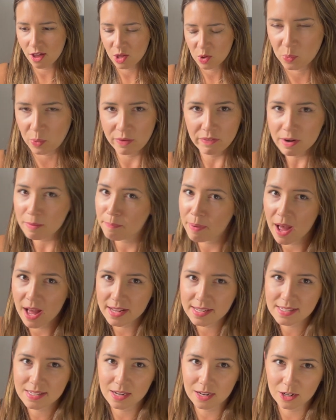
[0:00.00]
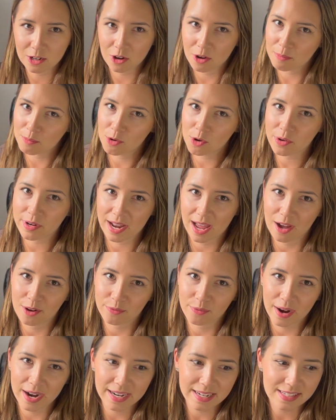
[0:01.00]
we're in person a lot more now,
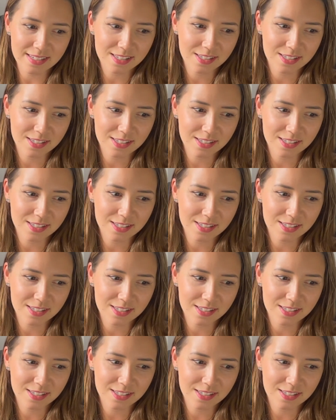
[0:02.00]
right?